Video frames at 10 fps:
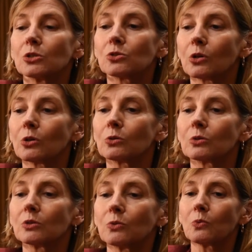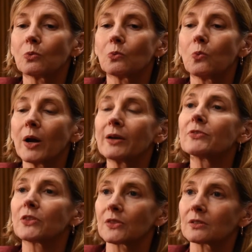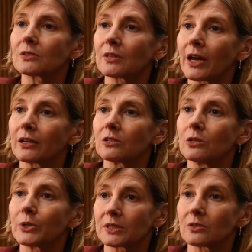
So one of the things that U.S.